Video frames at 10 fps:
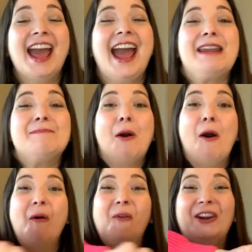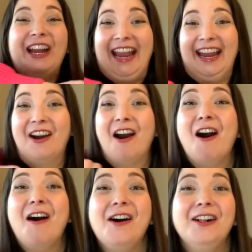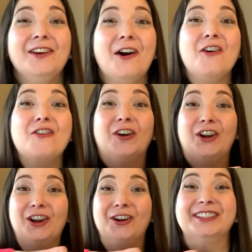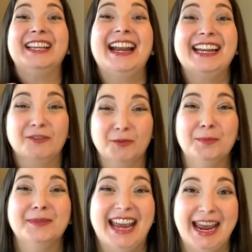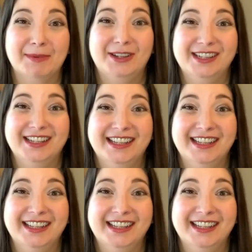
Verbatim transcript: and pouring it all over her dining room table.